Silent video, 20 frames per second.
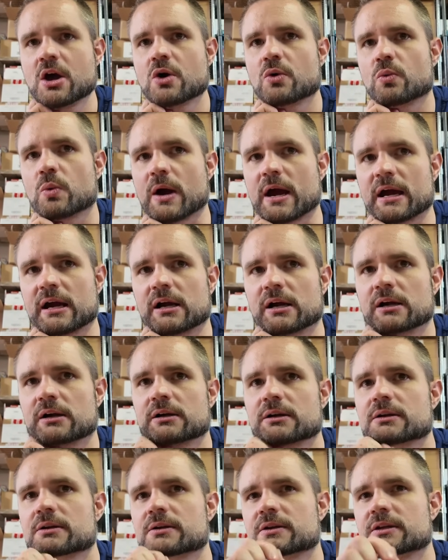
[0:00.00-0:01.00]

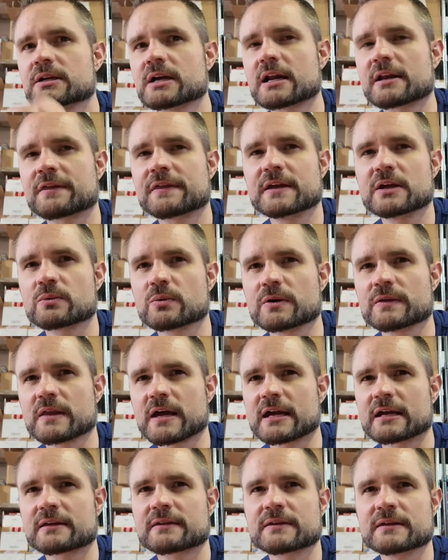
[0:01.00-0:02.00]
where you got to think when
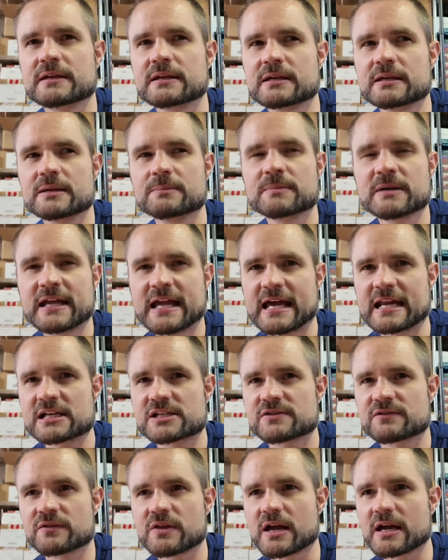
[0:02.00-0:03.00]
like the
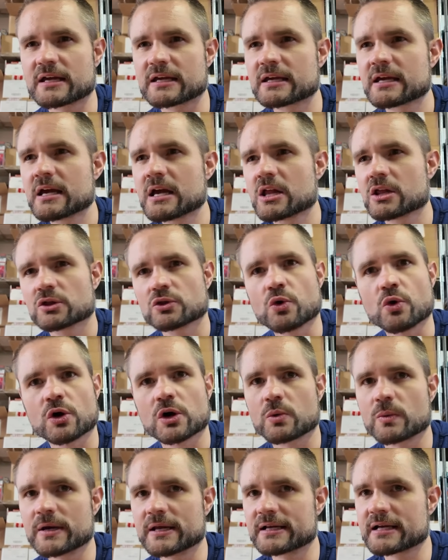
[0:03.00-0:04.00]
mechanics of like
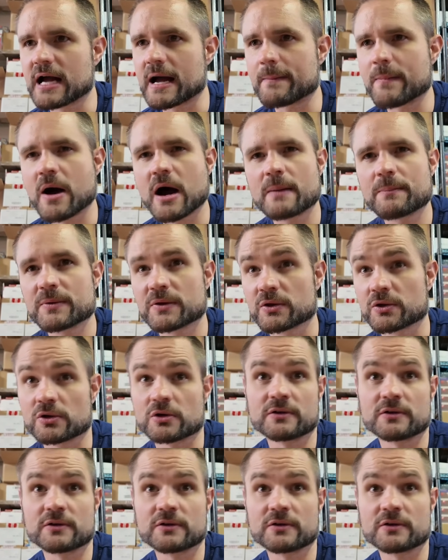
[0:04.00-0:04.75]
Lorwyn got popular,